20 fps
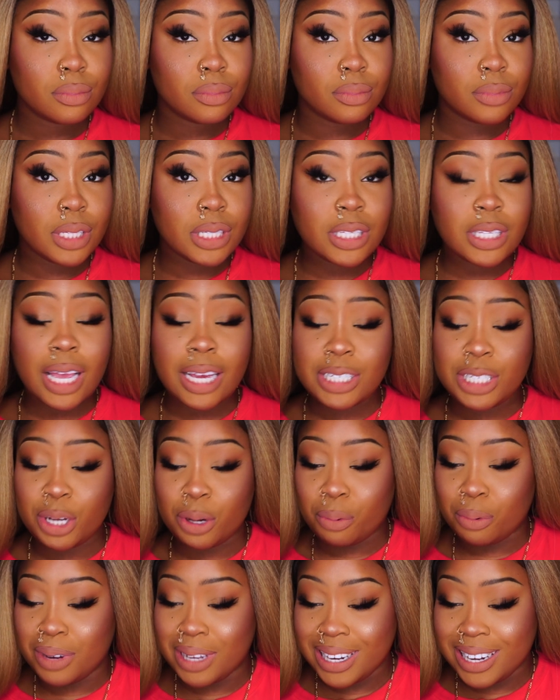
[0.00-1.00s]
This is
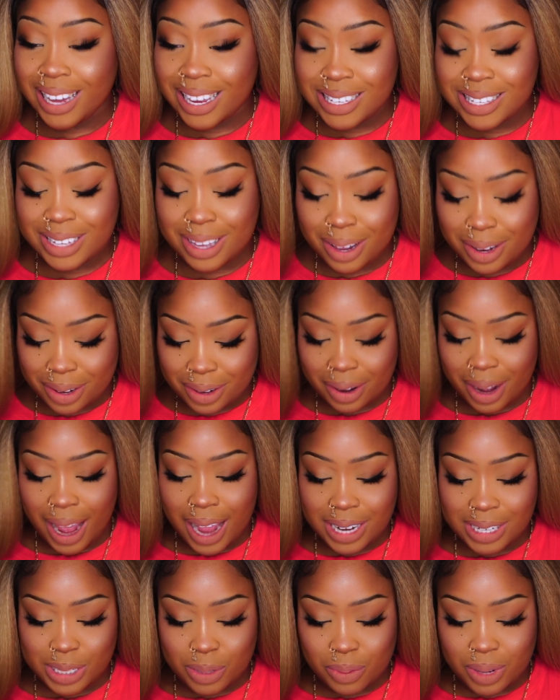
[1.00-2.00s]
actually a really nice color. I
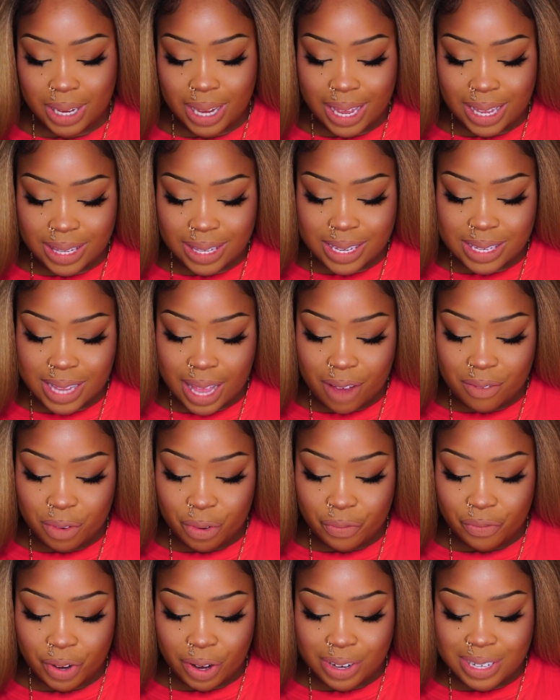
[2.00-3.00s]
actually really like this. Have No
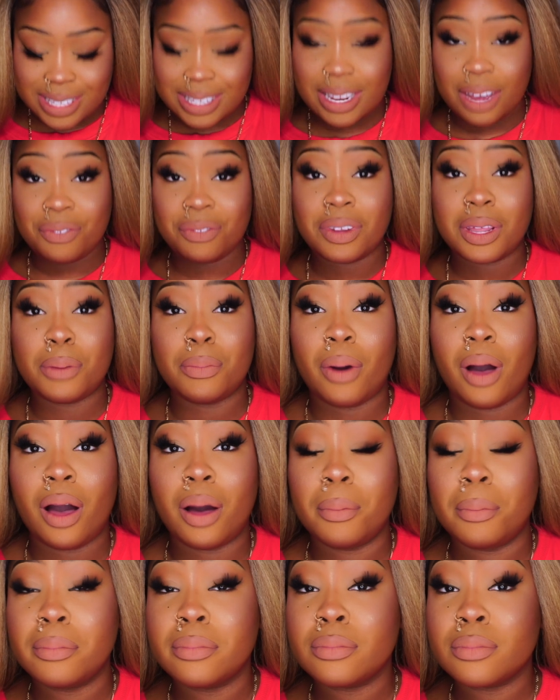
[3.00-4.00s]
Fear is definitely bomb.